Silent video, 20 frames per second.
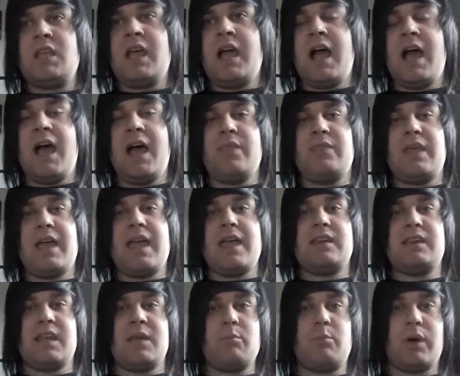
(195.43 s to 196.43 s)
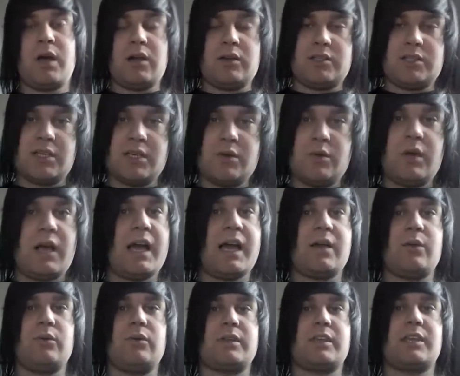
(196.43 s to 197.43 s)
And then in part two,
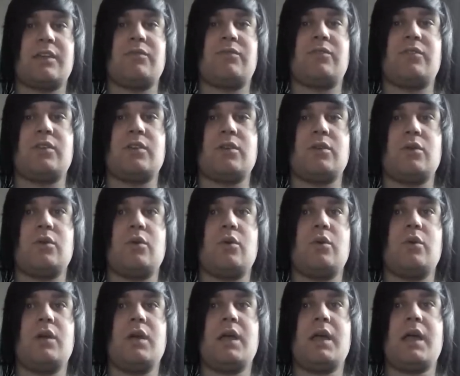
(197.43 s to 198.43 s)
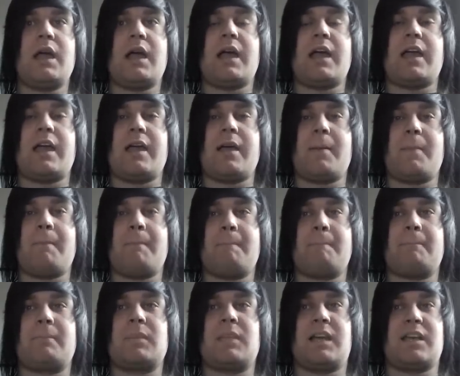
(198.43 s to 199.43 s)
I will give you
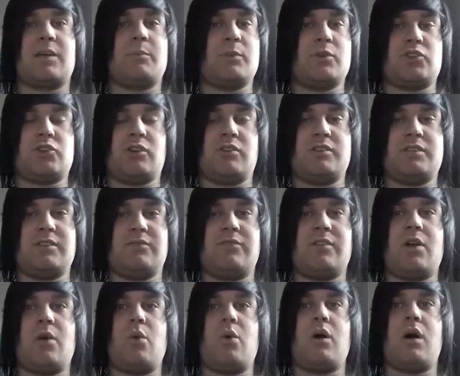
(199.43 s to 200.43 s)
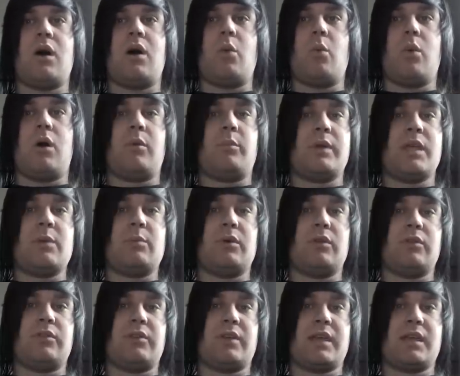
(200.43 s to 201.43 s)
like a majority vote on what
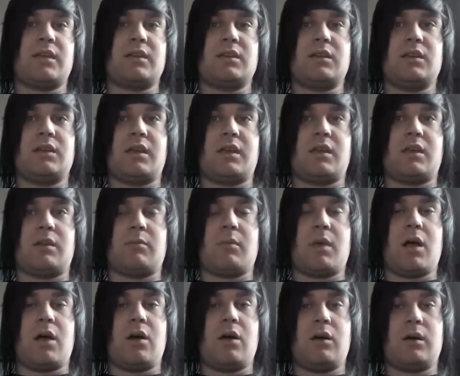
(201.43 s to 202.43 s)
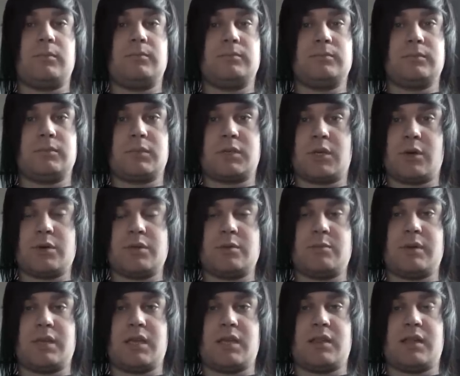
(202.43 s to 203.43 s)
people think are going to
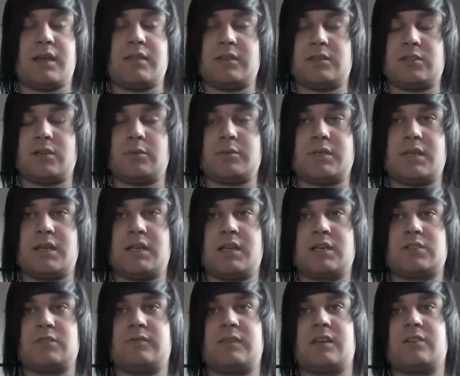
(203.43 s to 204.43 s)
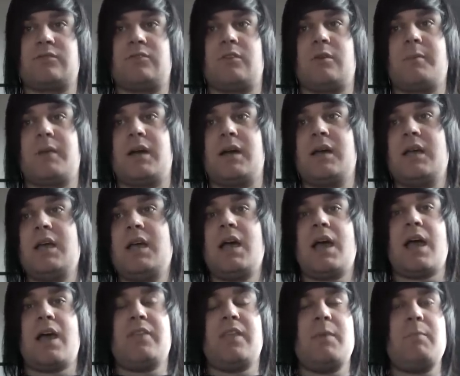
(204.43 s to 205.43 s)
be like the top tier decks of next format,
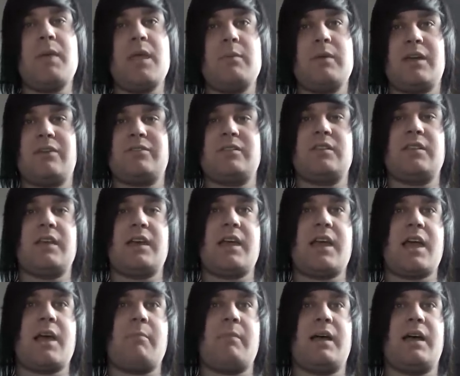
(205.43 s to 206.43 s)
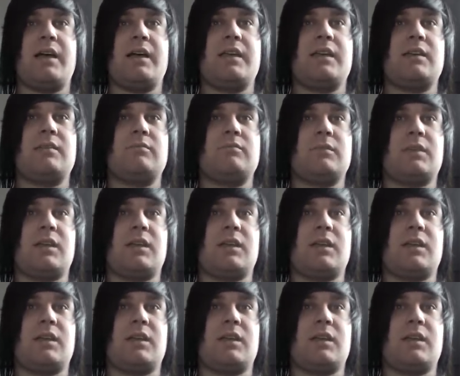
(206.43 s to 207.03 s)
and then maybe after that I might